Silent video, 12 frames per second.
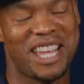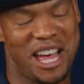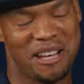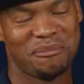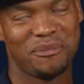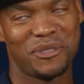
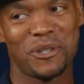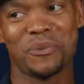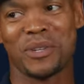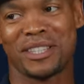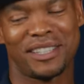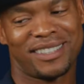Yeah, not
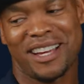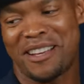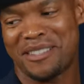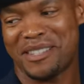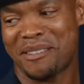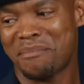with the
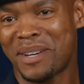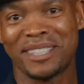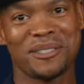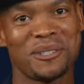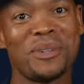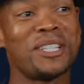dancing,
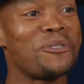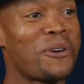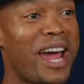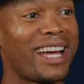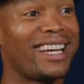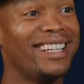but with the
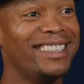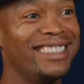drag.